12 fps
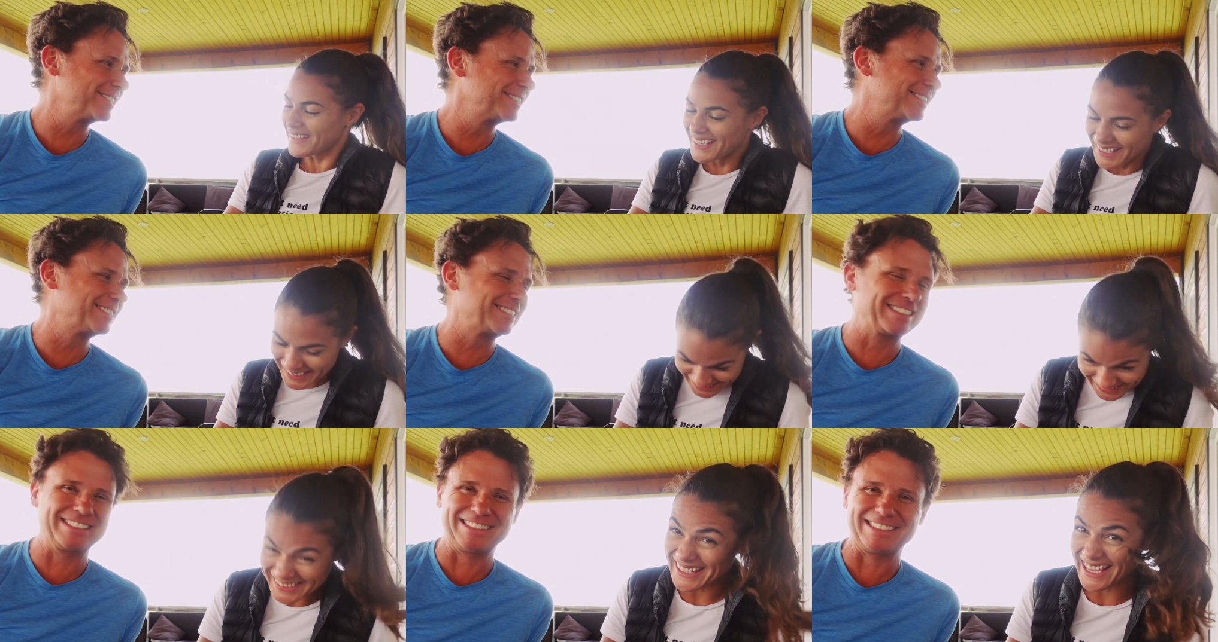
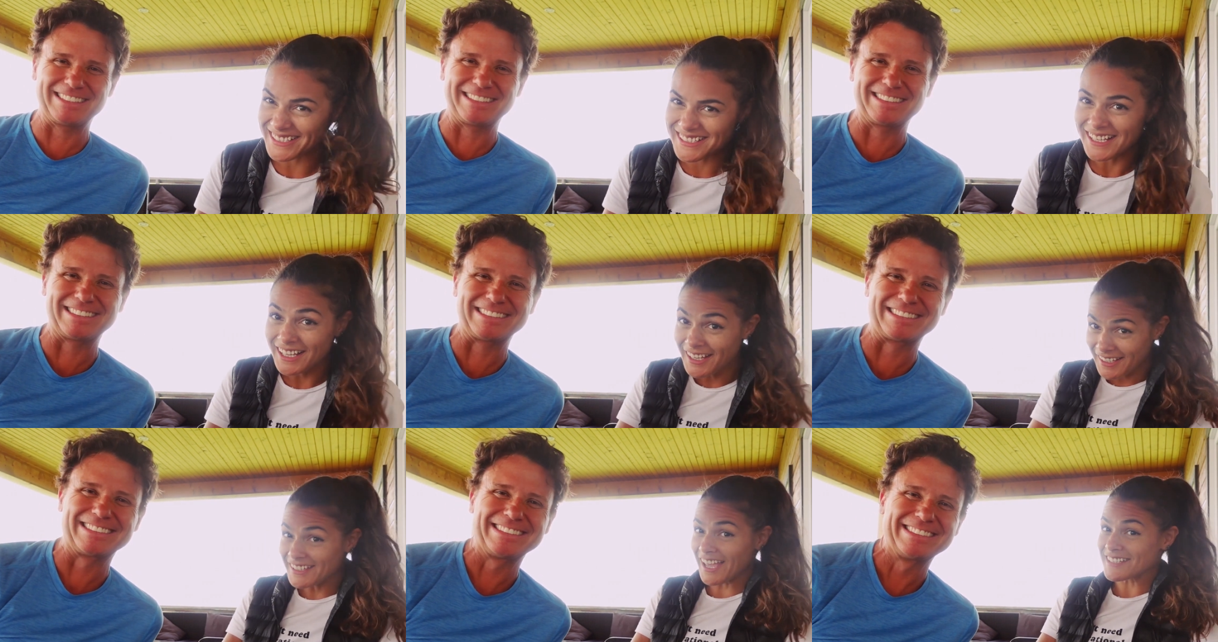Speaker 1: yes,
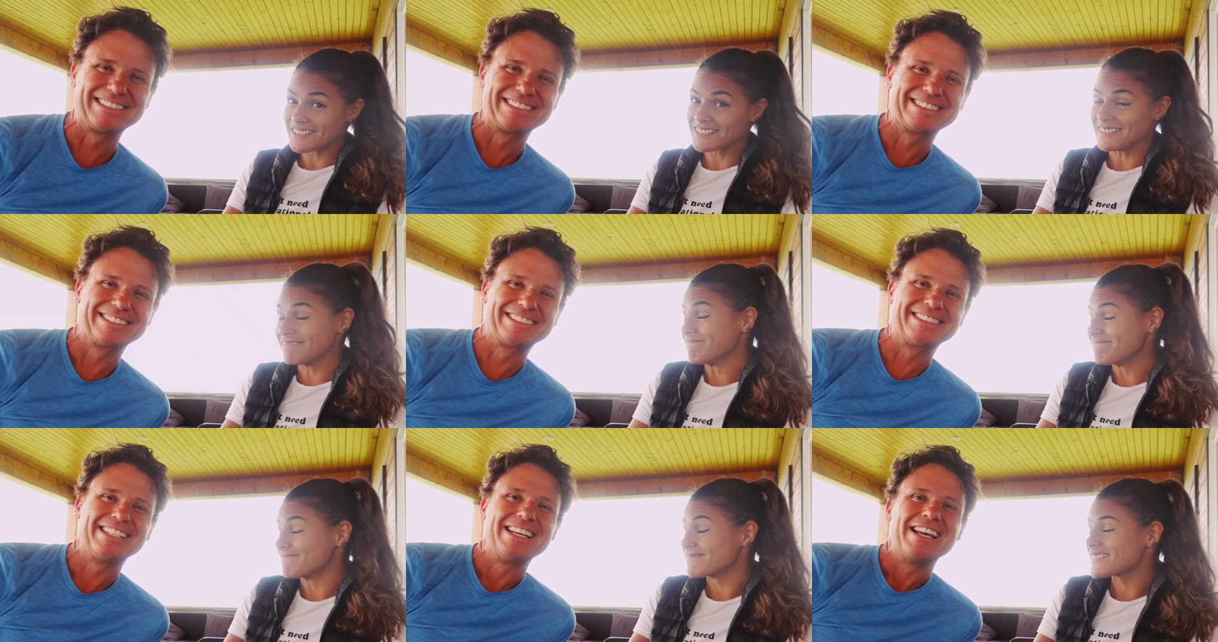
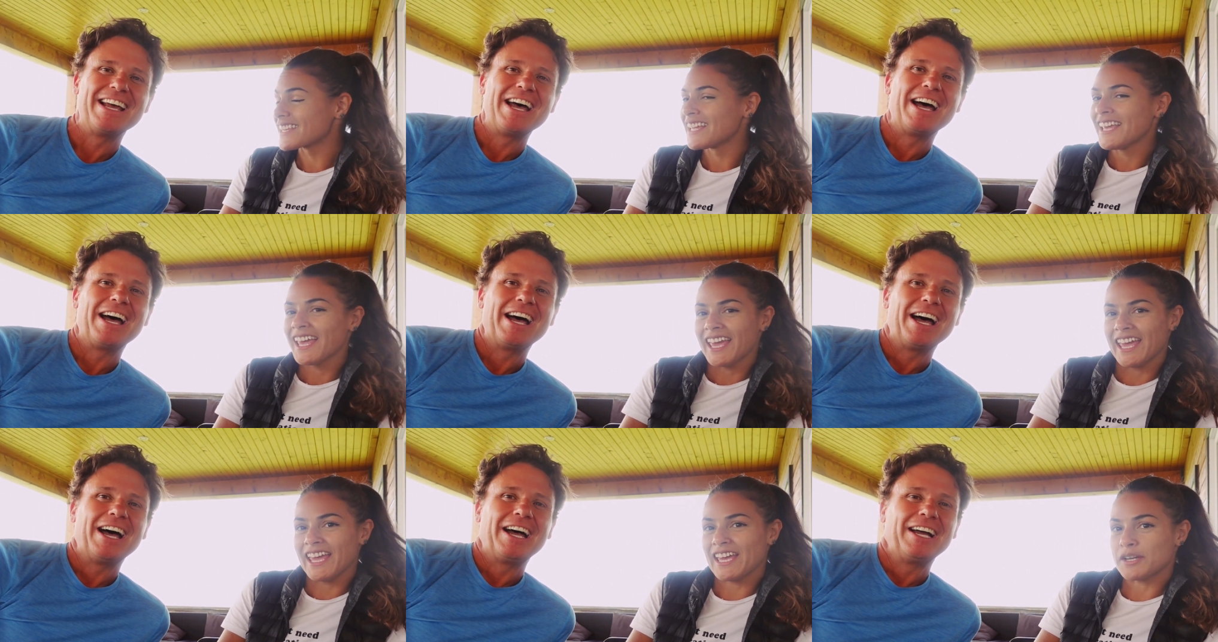
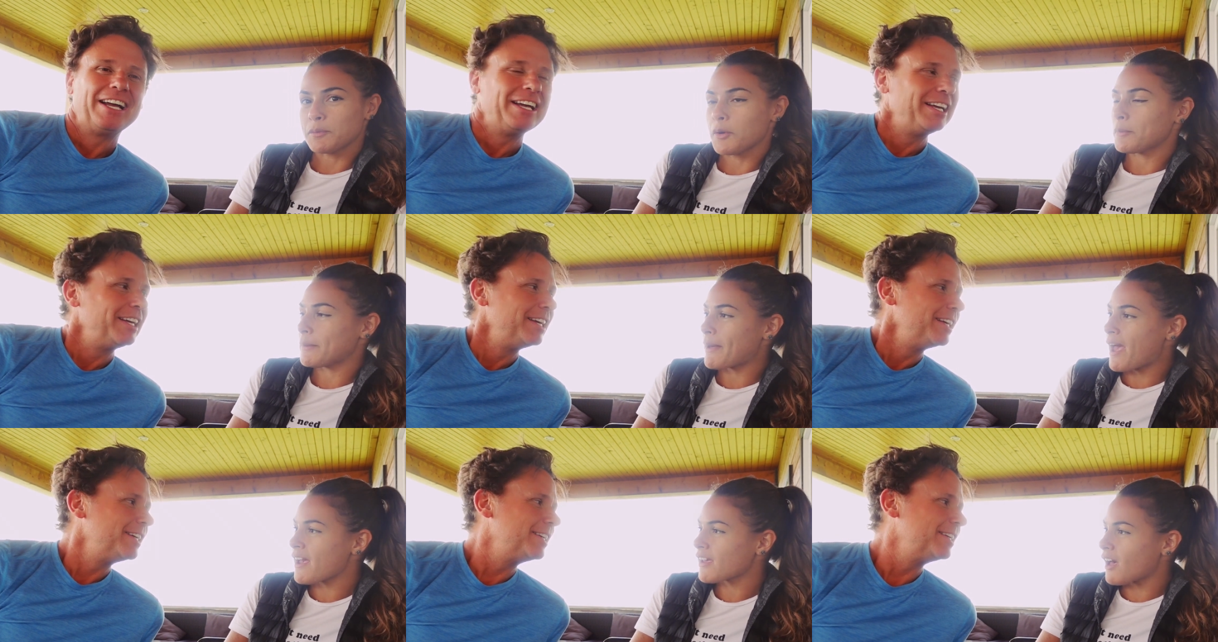yes. And we'll be
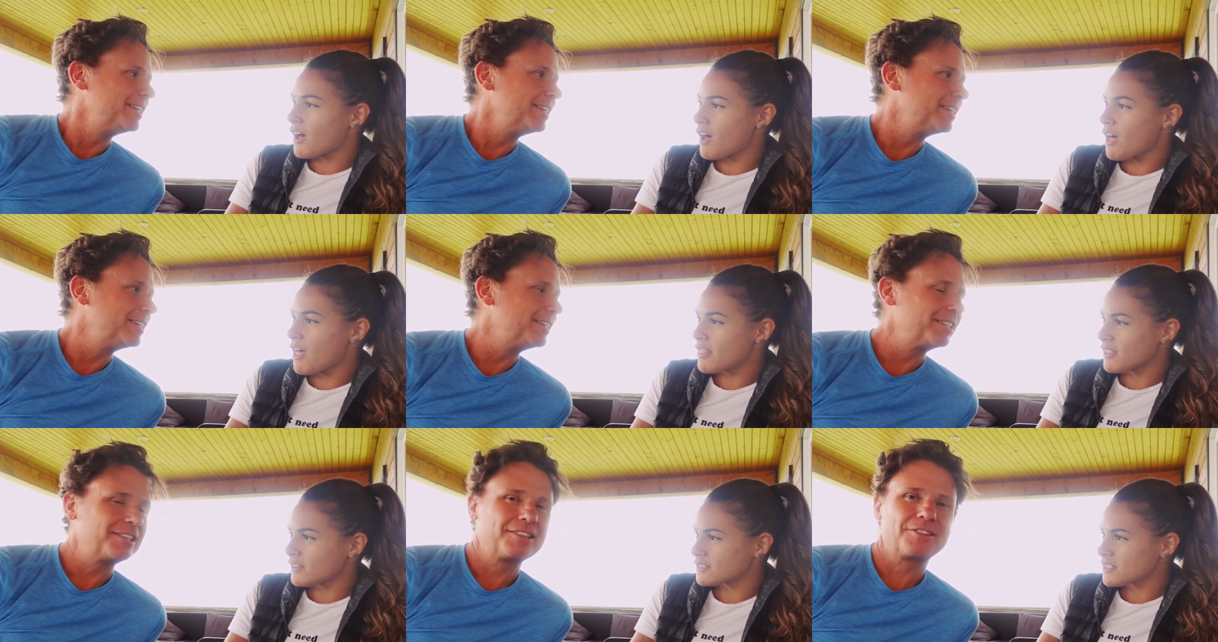back
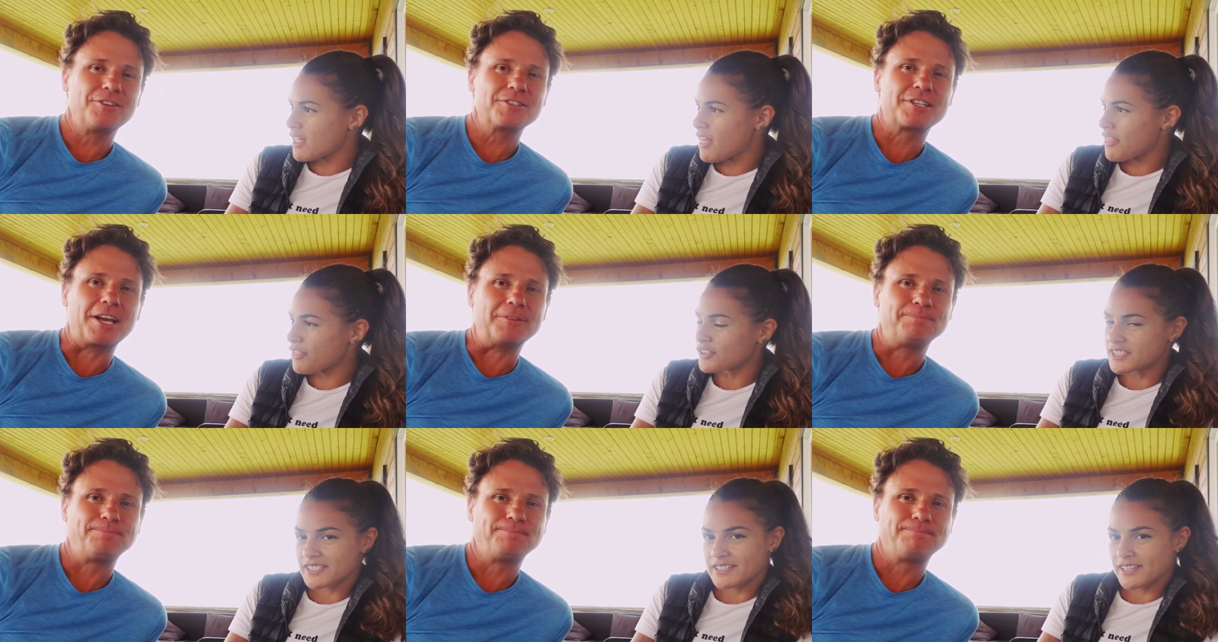on Thursday.
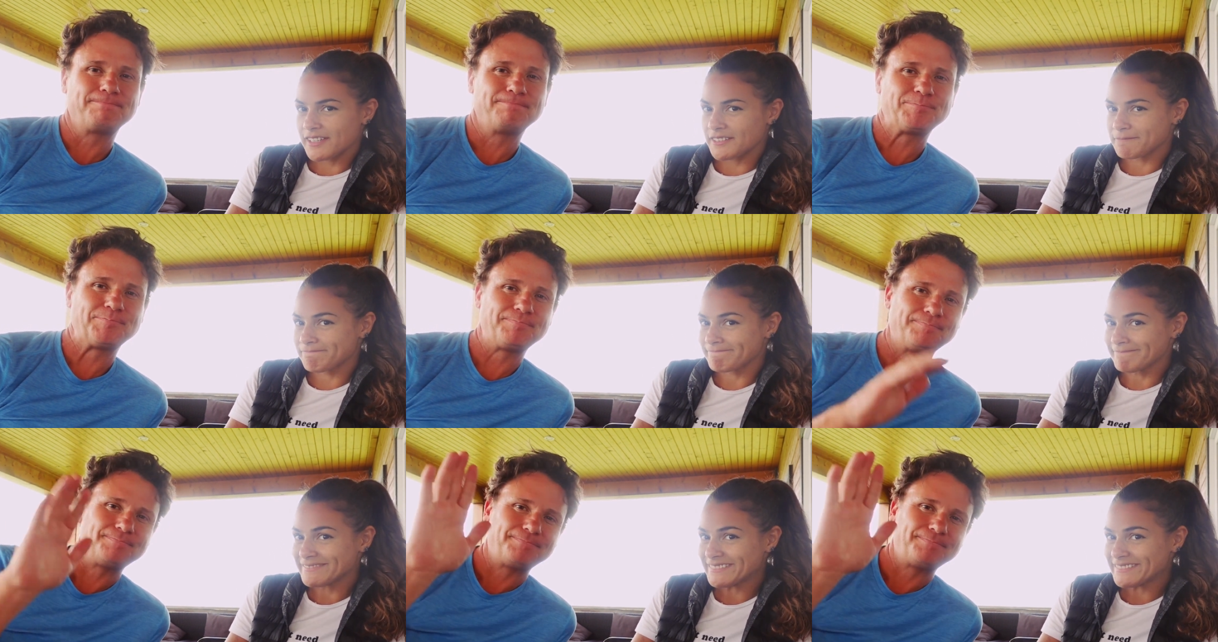Thursday.